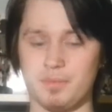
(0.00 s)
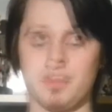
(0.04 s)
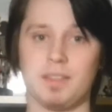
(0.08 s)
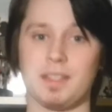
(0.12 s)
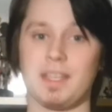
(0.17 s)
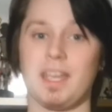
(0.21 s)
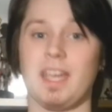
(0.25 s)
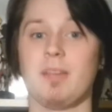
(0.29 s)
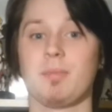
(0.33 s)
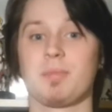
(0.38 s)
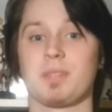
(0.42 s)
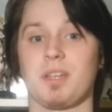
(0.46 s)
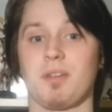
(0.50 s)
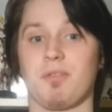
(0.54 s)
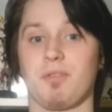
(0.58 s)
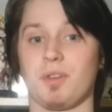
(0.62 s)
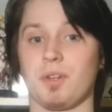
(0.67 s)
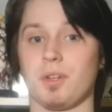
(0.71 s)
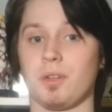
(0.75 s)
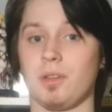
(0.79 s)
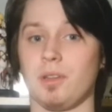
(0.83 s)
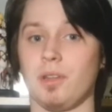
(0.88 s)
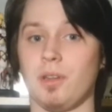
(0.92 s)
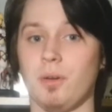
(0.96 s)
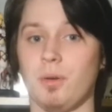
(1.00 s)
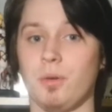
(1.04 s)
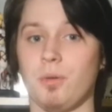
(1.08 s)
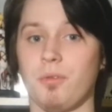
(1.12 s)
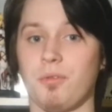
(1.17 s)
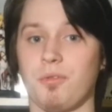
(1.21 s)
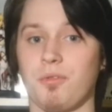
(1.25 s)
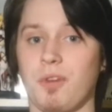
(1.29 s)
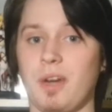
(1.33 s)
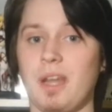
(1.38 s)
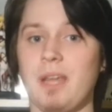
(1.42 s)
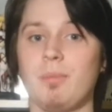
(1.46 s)
The game suffered a low
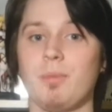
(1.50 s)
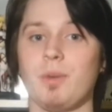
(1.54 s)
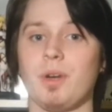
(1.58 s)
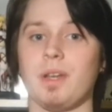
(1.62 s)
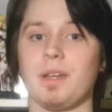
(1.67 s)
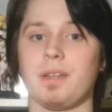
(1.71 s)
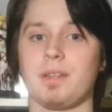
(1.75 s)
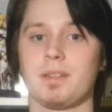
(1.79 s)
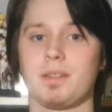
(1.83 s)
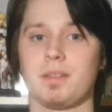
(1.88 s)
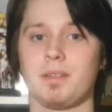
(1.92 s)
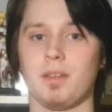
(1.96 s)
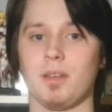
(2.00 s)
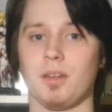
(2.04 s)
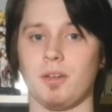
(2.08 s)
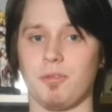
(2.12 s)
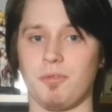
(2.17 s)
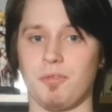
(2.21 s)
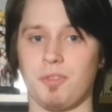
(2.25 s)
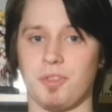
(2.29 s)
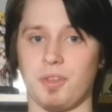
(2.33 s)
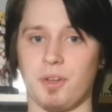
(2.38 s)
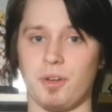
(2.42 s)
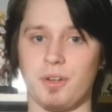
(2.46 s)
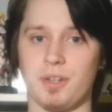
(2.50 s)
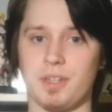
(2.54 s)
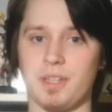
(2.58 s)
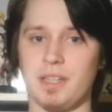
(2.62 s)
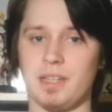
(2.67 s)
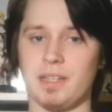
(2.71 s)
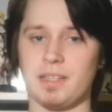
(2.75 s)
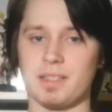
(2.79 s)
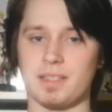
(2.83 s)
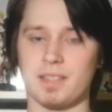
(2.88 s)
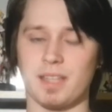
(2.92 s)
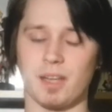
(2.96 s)
frame rate of 30
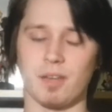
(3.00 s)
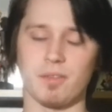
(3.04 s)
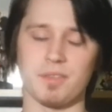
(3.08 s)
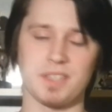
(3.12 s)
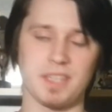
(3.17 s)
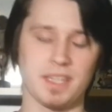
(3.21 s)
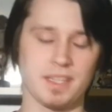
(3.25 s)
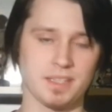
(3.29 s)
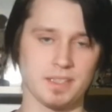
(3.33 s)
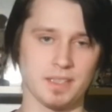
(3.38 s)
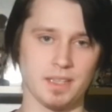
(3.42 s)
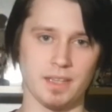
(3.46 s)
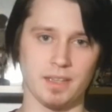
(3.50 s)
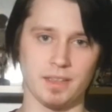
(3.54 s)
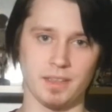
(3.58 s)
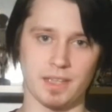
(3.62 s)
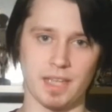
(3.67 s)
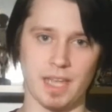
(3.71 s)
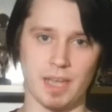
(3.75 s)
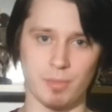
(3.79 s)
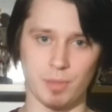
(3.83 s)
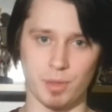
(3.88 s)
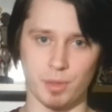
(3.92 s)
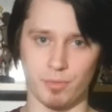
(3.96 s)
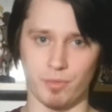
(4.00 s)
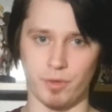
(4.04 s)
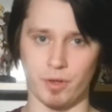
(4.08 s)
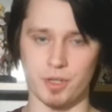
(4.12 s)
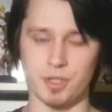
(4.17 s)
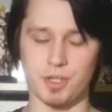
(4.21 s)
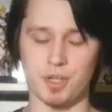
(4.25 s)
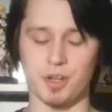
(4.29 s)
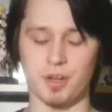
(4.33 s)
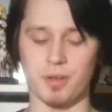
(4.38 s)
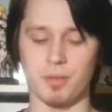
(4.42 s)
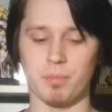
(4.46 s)
instead of 60 in the Gamecube
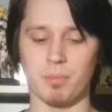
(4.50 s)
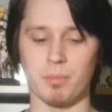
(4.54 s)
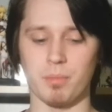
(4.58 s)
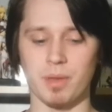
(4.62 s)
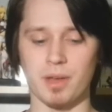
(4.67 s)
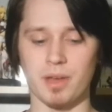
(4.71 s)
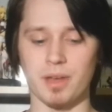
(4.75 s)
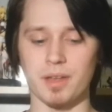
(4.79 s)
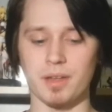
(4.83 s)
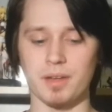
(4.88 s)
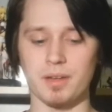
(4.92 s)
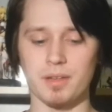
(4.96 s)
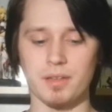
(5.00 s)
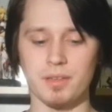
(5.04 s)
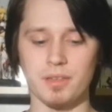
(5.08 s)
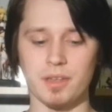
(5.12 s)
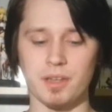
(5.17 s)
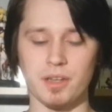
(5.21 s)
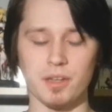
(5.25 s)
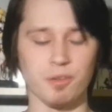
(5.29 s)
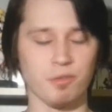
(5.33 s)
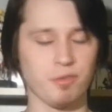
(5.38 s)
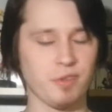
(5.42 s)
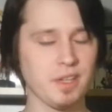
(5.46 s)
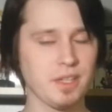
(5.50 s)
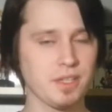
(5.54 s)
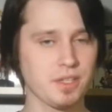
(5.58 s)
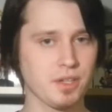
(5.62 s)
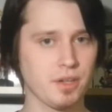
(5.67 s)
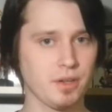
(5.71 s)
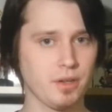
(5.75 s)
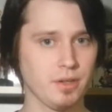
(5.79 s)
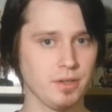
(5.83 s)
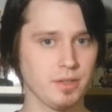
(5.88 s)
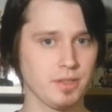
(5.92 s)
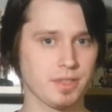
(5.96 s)
version, but the new
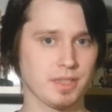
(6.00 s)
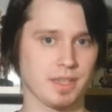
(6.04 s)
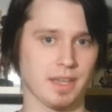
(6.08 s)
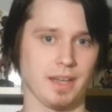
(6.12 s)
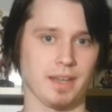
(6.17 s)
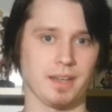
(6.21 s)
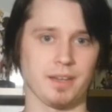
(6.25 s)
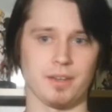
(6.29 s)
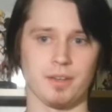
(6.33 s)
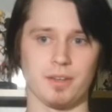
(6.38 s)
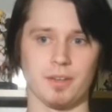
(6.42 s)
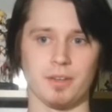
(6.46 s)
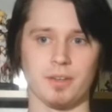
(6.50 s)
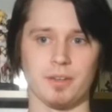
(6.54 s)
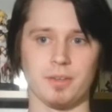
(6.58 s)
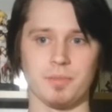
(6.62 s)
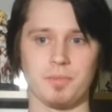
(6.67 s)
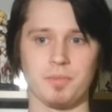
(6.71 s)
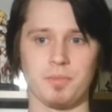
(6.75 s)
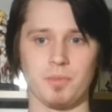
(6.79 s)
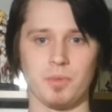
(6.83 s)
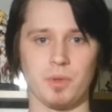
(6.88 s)
features kinda